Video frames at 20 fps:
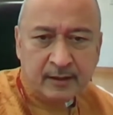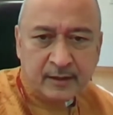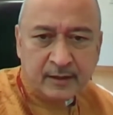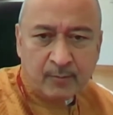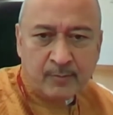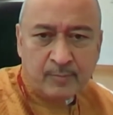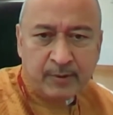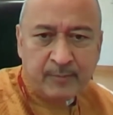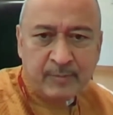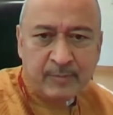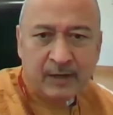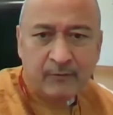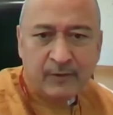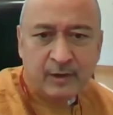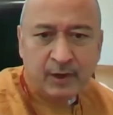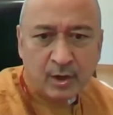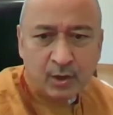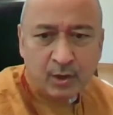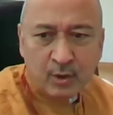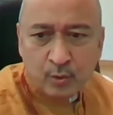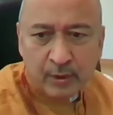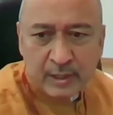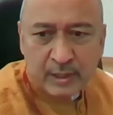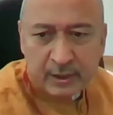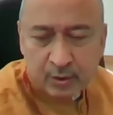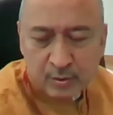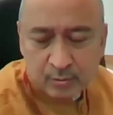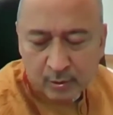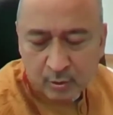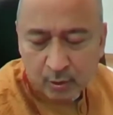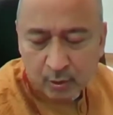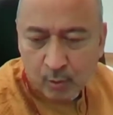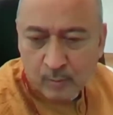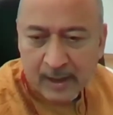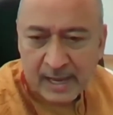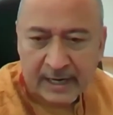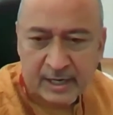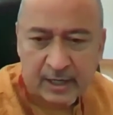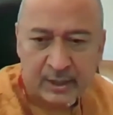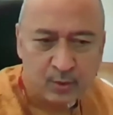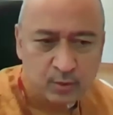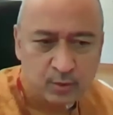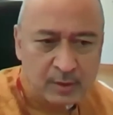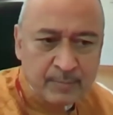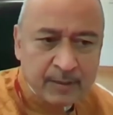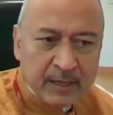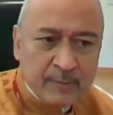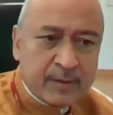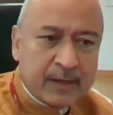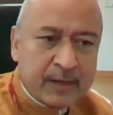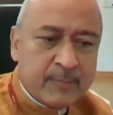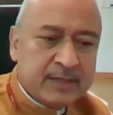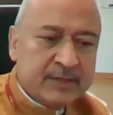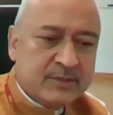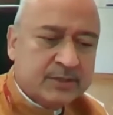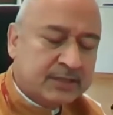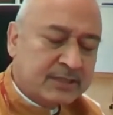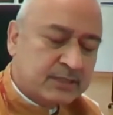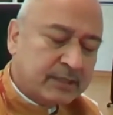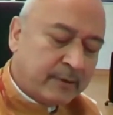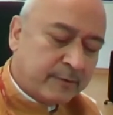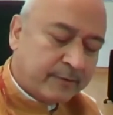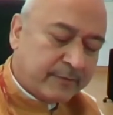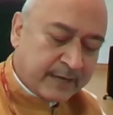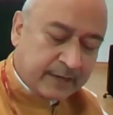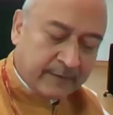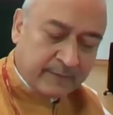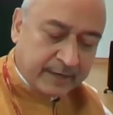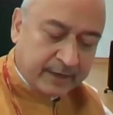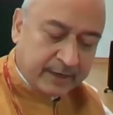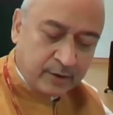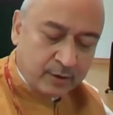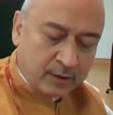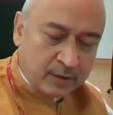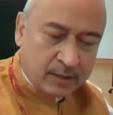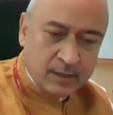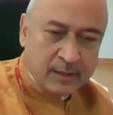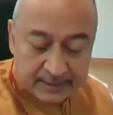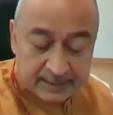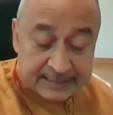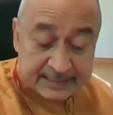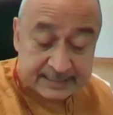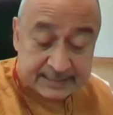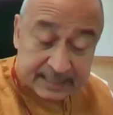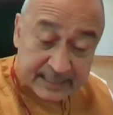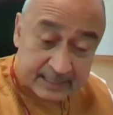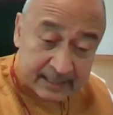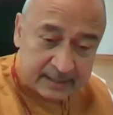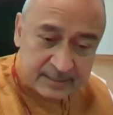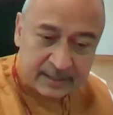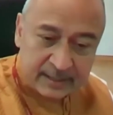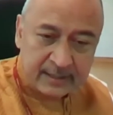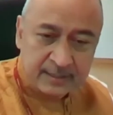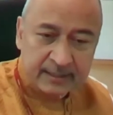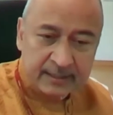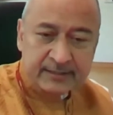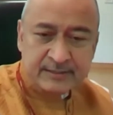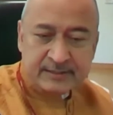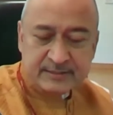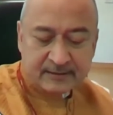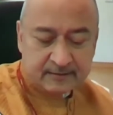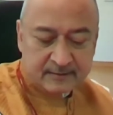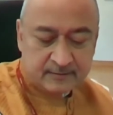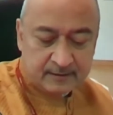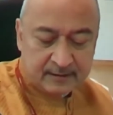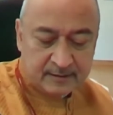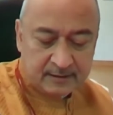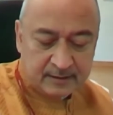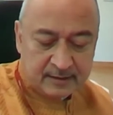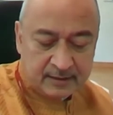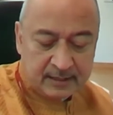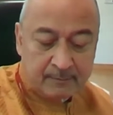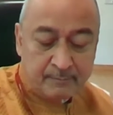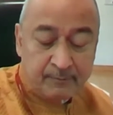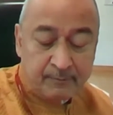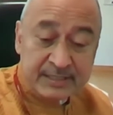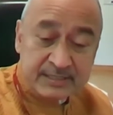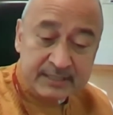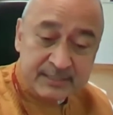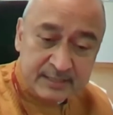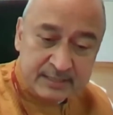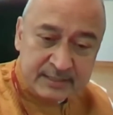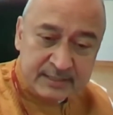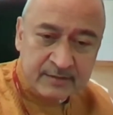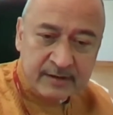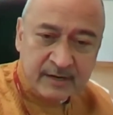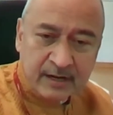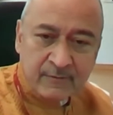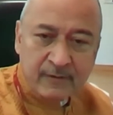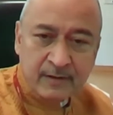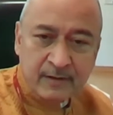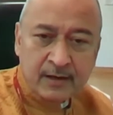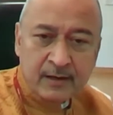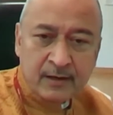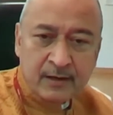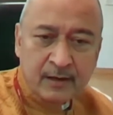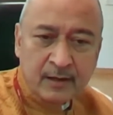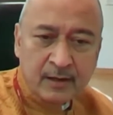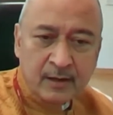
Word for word: Now, people will not go into go back into the paper-based system of travel and all. Second thing is the business travel